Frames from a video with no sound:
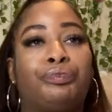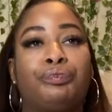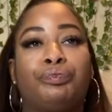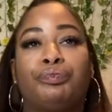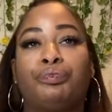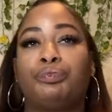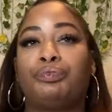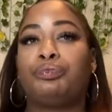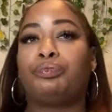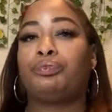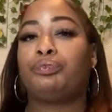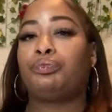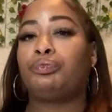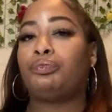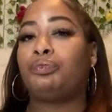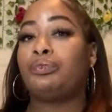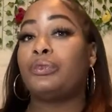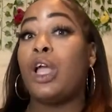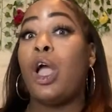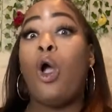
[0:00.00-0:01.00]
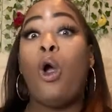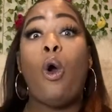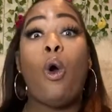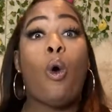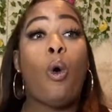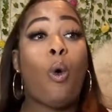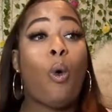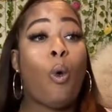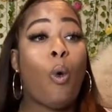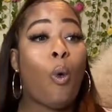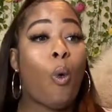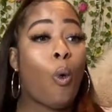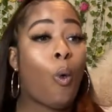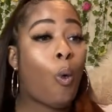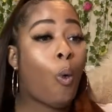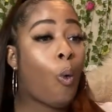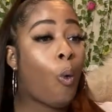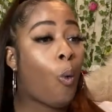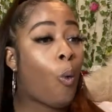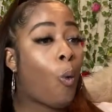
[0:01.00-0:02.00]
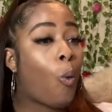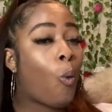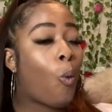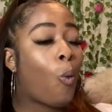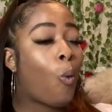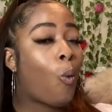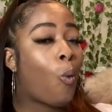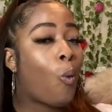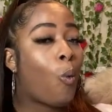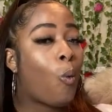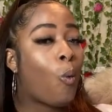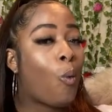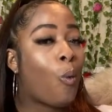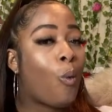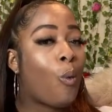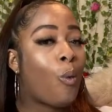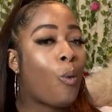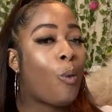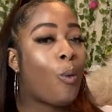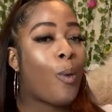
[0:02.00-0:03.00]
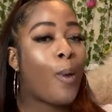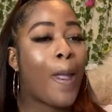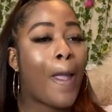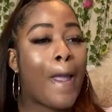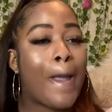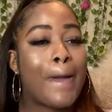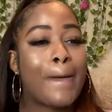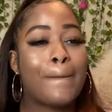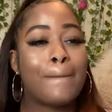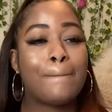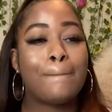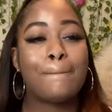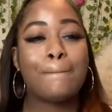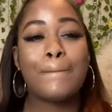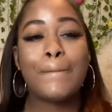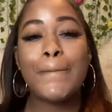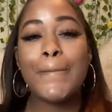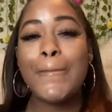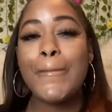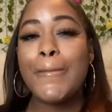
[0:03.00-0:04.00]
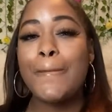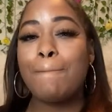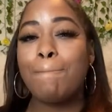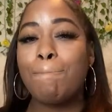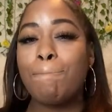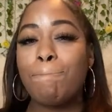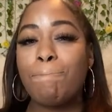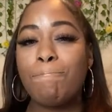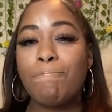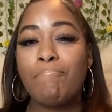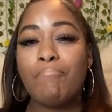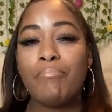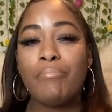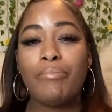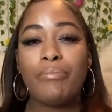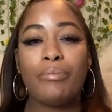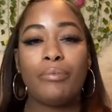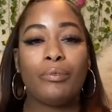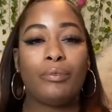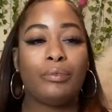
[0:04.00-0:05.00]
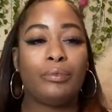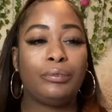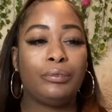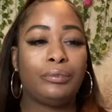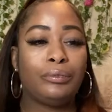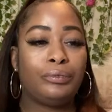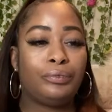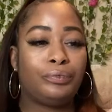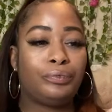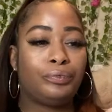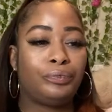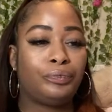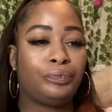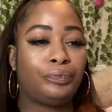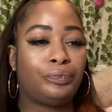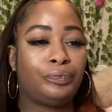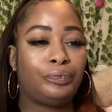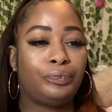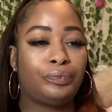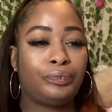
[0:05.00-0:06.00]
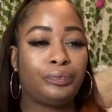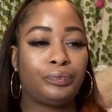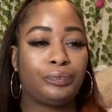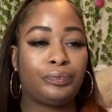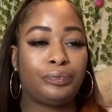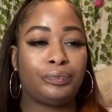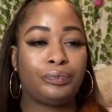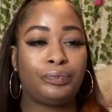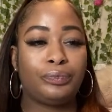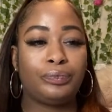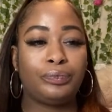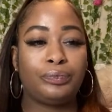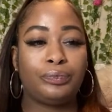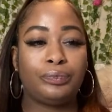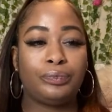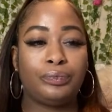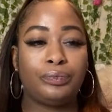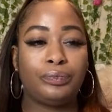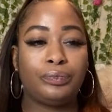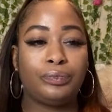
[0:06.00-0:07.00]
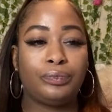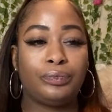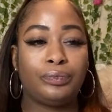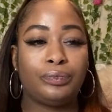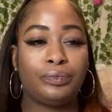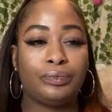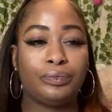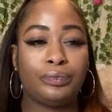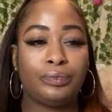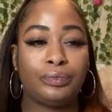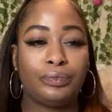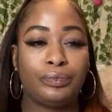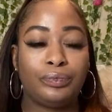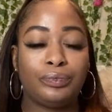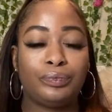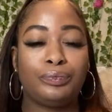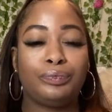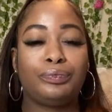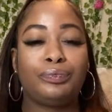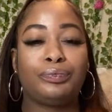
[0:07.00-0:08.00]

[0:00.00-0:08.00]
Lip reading: (not speaking)